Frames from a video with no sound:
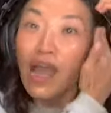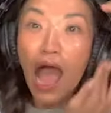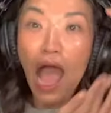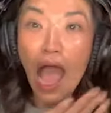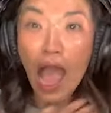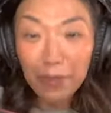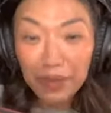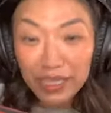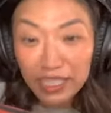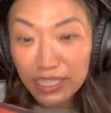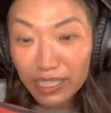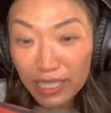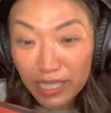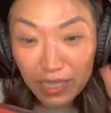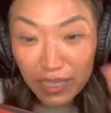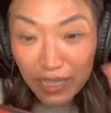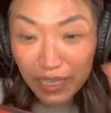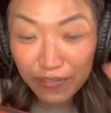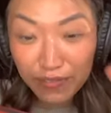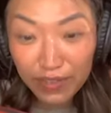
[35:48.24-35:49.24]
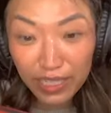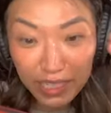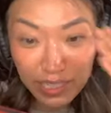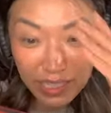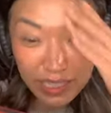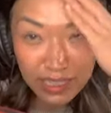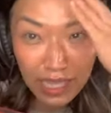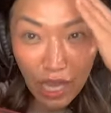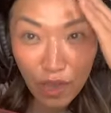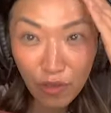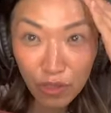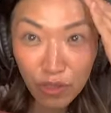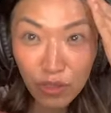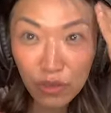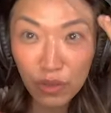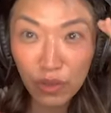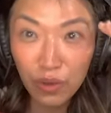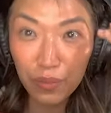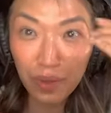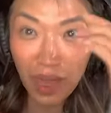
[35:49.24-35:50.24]
I mean, she lived in the South
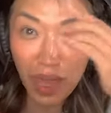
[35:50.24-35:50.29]
Loop.